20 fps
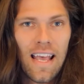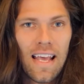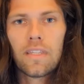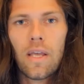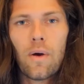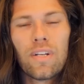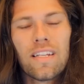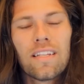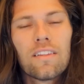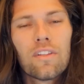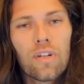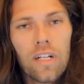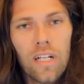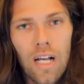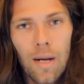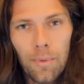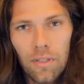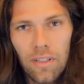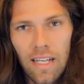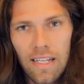Now I did learn a
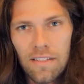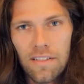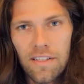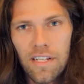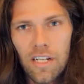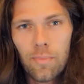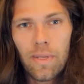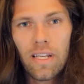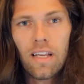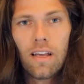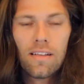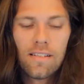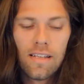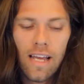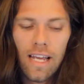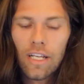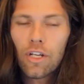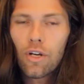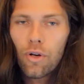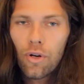couple lessons here because
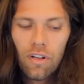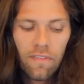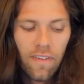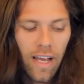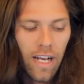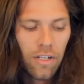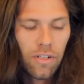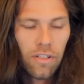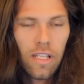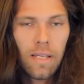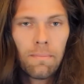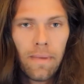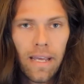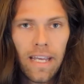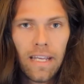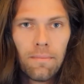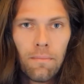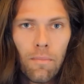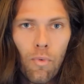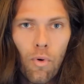I could have actually
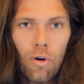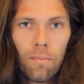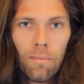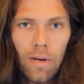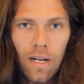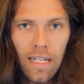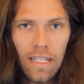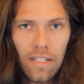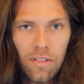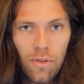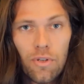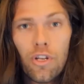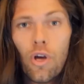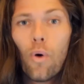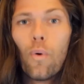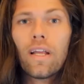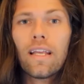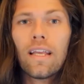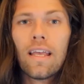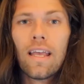made more money. So
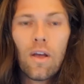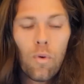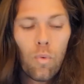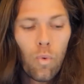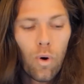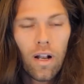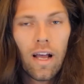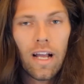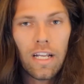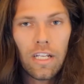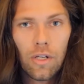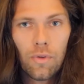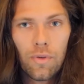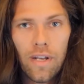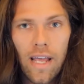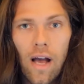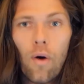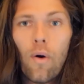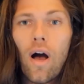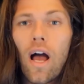knowing what I know
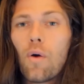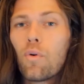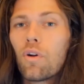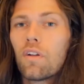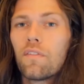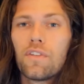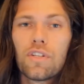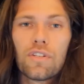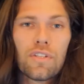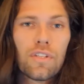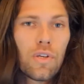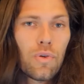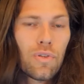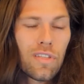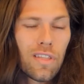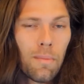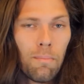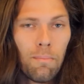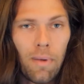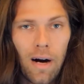now, I would have just
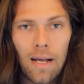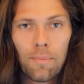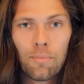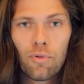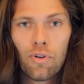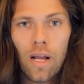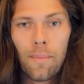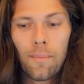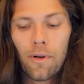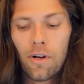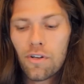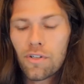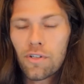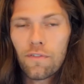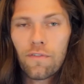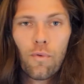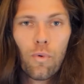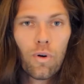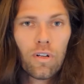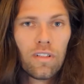used the bot
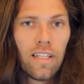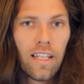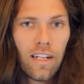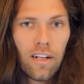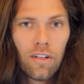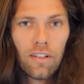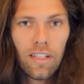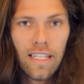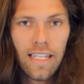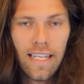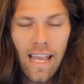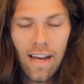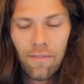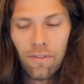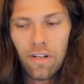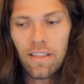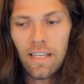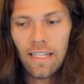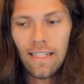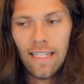parameters for literally
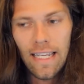everything.